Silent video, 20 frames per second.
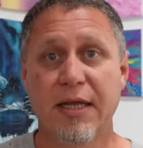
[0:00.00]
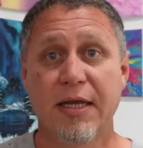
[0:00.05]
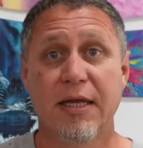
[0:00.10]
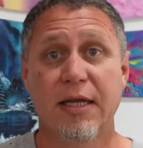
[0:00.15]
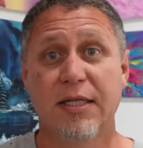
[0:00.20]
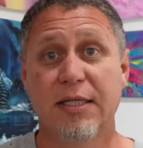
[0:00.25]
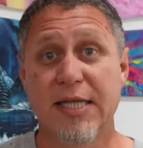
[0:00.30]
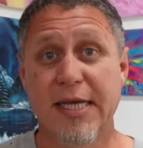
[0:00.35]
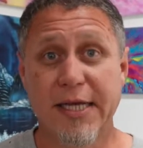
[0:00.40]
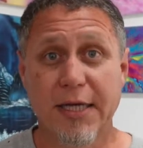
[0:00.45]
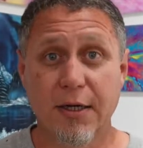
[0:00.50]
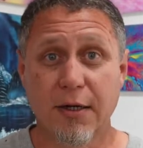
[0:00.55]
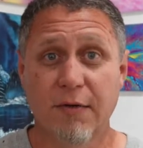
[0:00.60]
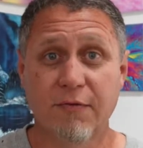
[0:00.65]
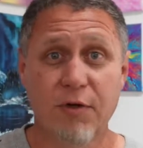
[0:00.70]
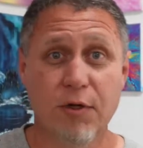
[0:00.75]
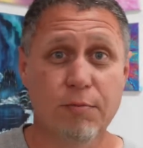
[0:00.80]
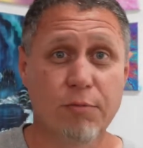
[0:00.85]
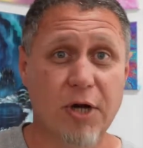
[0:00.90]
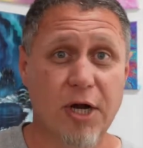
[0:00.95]
Take care of
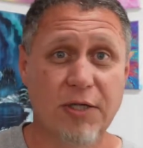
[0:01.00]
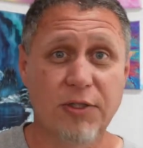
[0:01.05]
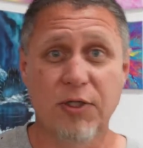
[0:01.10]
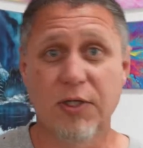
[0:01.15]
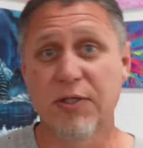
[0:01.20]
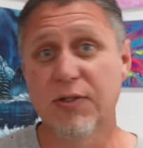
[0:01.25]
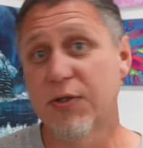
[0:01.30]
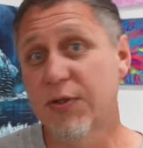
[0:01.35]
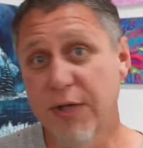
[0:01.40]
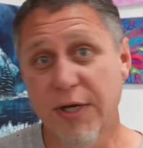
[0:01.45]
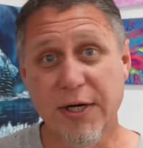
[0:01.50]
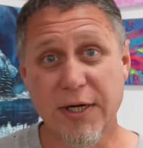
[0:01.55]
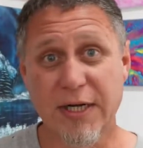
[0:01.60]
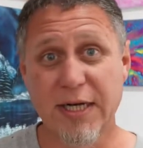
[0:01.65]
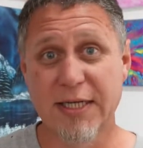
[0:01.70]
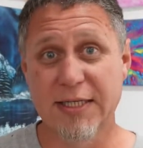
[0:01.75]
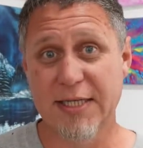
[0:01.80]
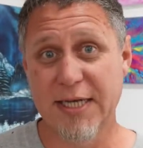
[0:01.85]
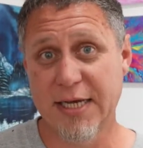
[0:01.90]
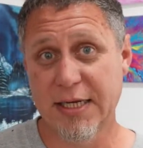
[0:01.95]
your brushes and they're
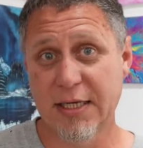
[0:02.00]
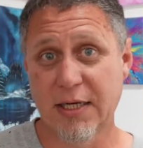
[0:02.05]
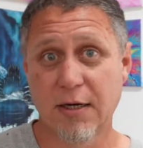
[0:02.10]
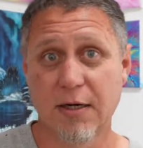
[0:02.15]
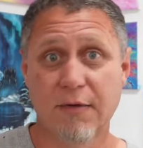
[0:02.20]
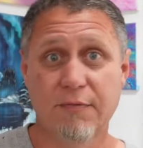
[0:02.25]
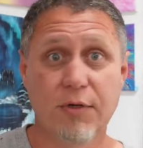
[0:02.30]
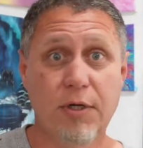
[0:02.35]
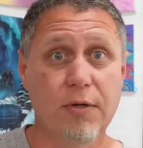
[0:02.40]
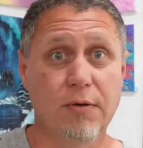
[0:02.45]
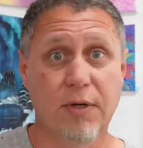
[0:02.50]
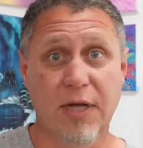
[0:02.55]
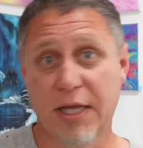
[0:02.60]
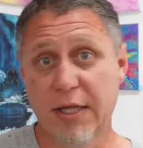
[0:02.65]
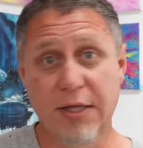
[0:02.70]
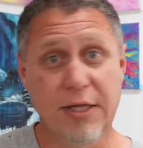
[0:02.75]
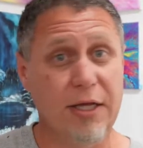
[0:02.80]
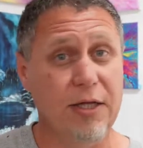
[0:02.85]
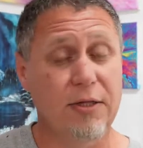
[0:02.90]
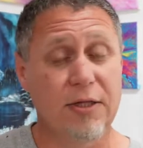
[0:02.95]
going to take care of you,
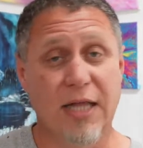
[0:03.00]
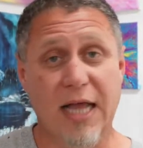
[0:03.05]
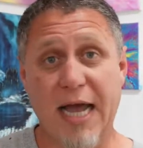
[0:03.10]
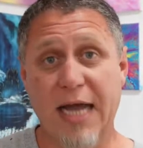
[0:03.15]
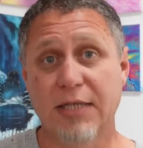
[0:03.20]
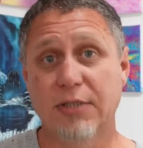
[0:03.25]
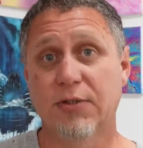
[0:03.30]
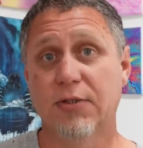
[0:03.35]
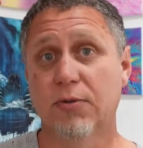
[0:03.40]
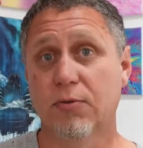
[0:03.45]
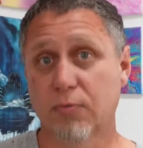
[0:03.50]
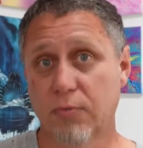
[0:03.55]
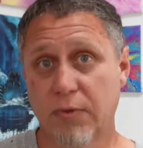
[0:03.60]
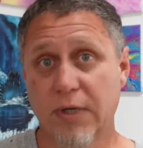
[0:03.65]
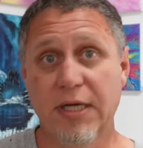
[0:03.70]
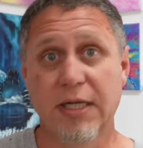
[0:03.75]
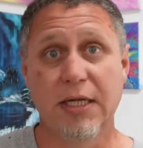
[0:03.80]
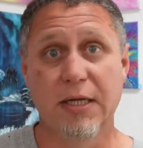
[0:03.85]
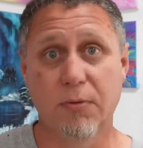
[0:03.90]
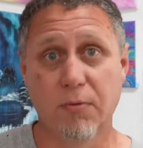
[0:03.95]
and they'll last a
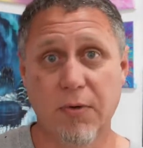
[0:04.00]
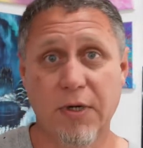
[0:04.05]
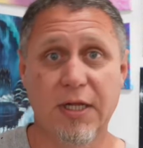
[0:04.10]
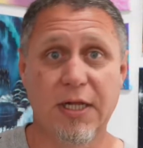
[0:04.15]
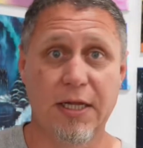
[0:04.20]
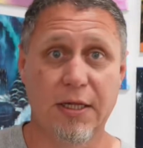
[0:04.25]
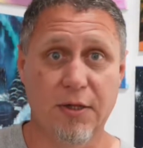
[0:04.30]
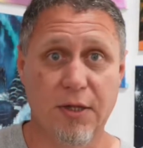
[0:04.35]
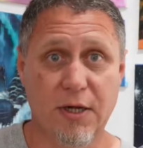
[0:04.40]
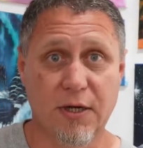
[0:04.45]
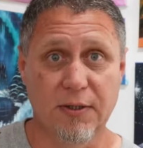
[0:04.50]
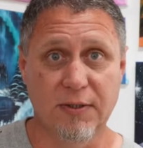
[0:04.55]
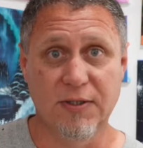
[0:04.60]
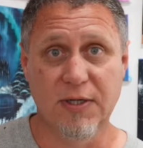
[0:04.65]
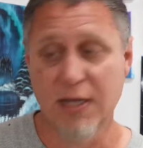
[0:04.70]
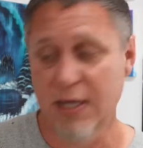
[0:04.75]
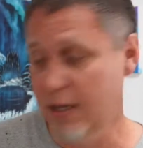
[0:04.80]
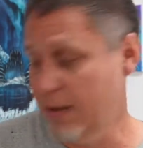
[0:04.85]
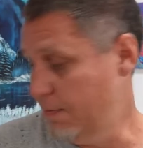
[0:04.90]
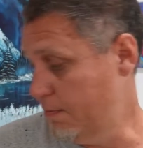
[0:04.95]
really, really long
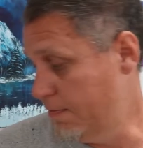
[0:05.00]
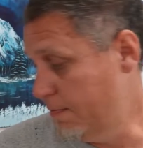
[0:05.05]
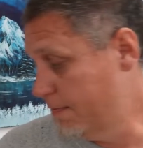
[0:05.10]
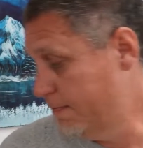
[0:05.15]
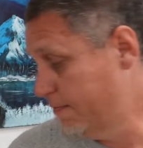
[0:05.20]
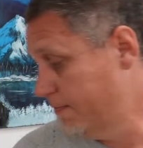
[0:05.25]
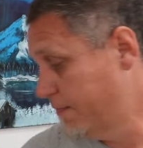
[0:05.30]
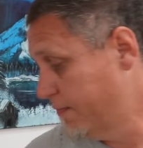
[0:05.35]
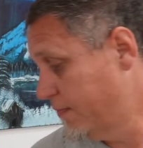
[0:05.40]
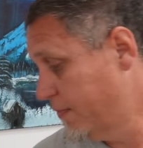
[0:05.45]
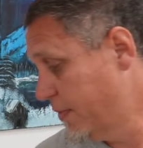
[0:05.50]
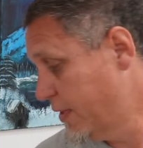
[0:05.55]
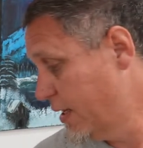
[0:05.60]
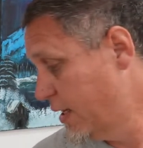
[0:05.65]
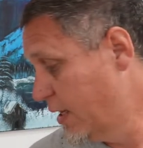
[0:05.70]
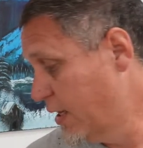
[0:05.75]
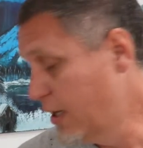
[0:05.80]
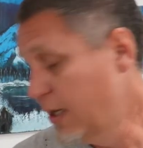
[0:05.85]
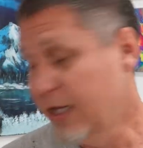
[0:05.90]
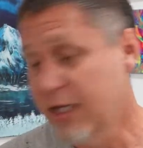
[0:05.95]
time.
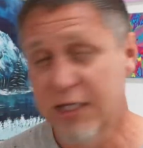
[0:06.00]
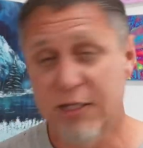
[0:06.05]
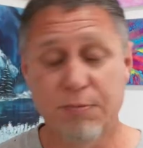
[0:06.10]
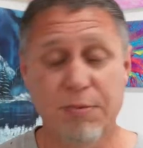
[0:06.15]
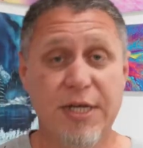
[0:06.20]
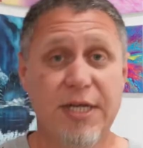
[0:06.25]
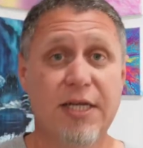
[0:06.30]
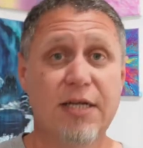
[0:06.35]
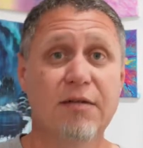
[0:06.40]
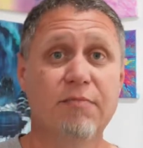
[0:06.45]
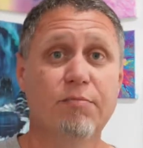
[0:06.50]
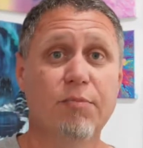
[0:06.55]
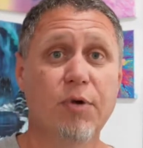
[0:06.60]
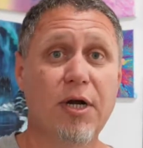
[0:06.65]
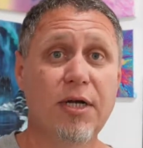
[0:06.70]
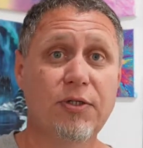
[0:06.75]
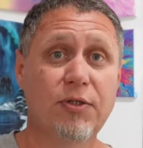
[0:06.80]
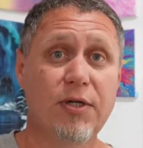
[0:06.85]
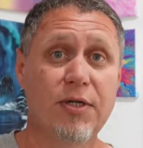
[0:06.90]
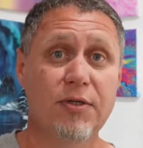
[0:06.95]
Speaking of
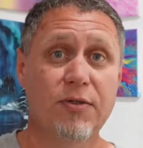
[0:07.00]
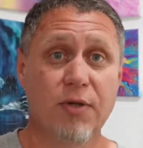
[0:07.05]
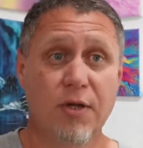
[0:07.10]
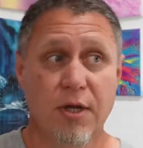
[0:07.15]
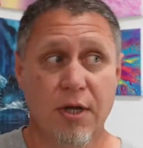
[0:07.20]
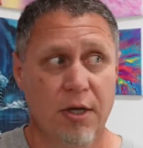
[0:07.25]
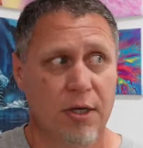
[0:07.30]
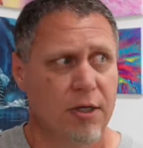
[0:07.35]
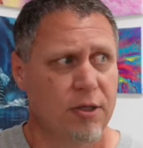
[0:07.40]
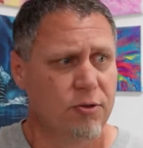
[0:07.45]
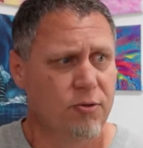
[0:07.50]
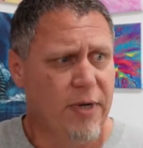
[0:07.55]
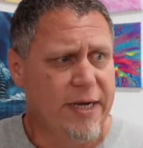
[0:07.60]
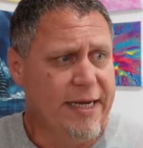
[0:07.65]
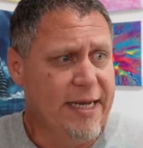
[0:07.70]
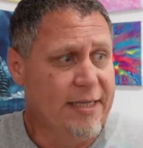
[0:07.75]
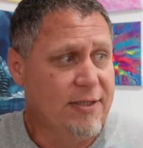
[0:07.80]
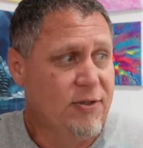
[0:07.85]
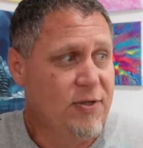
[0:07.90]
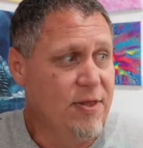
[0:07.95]
brushes, do I
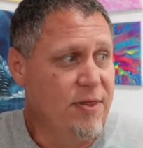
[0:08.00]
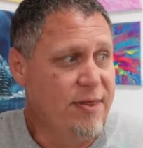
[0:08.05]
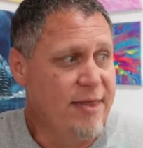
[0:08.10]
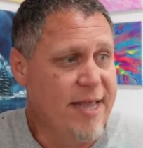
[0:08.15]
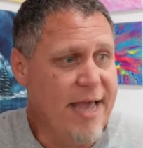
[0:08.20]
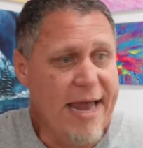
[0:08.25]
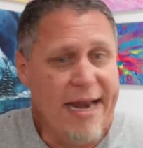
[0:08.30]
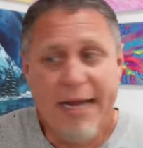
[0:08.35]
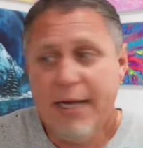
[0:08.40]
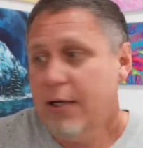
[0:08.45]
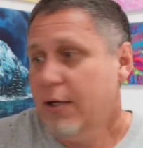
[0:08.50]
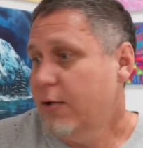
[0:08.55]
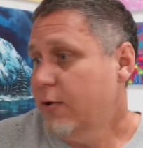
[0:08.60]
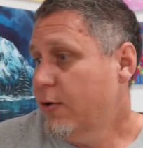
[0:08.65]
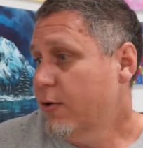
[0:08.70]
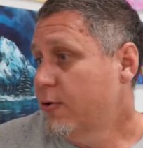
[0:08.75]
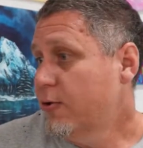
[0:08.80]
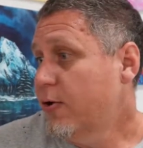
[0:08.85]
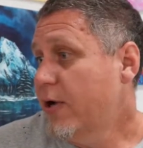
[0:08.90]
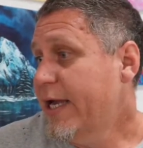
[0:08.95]
get synthetic
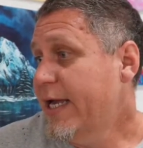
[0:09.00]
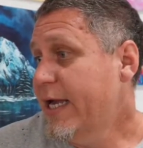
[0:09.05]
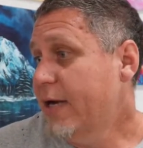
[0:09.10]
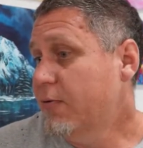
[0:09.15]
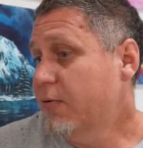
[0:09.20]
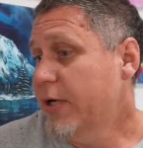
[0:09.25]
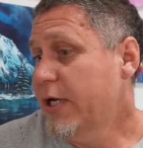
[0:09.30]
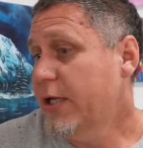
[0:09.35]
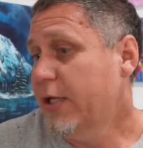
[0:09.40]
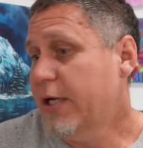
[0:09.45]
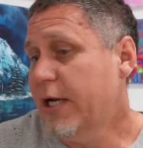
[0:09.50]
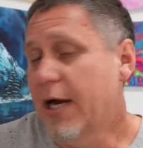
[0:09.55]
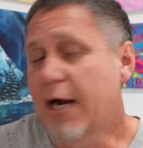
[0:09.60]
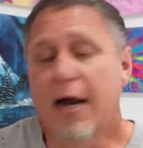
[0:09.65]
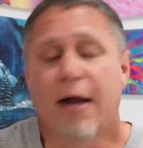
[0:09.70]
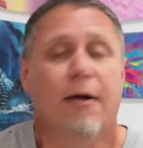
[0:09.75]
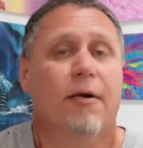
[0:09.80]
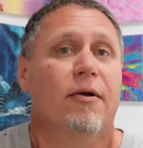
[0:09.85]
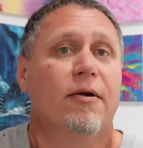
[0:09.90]
or do I get real hair?